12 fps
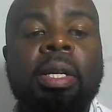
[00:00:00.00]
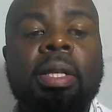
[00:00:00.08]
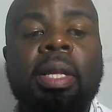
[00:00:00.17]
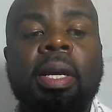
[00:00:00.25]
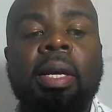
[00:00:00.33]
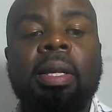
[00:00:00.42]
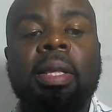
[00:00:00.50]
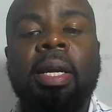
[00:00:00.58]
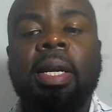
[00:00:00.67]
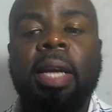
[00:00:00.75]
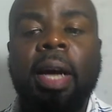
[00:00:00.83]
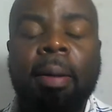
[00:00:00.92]
the
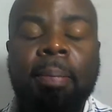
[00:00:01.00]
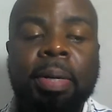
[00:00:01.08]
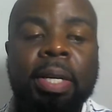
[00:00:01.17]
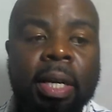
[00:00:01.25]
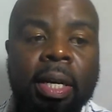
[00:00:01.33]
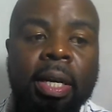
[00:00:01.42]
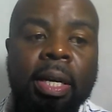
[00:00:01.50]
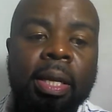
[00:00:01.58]
reuptake,